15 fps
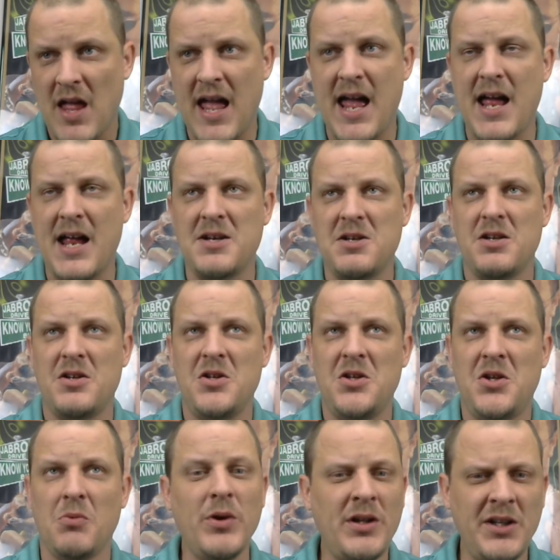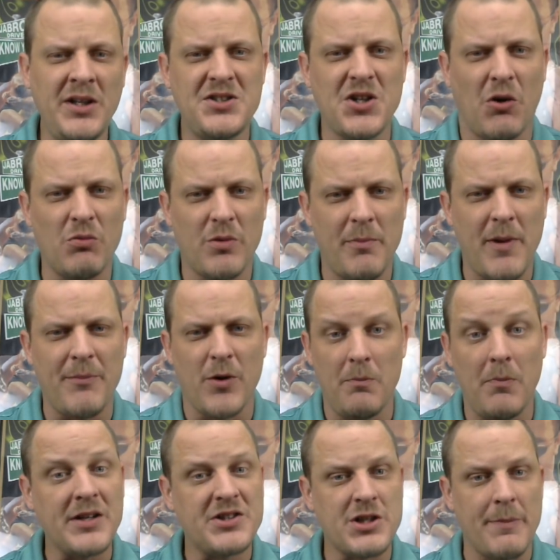and you really don't remember
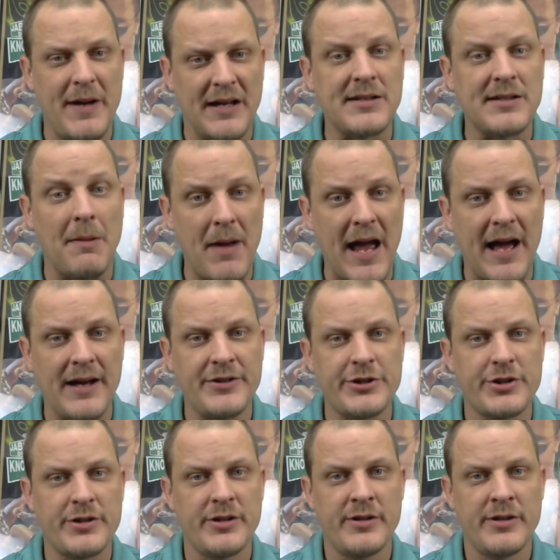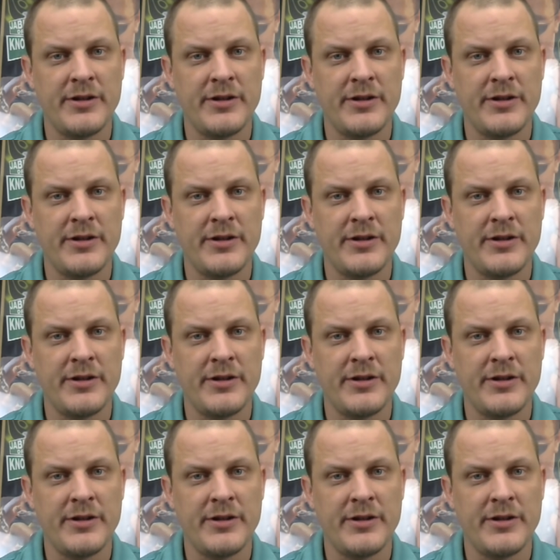much about the match.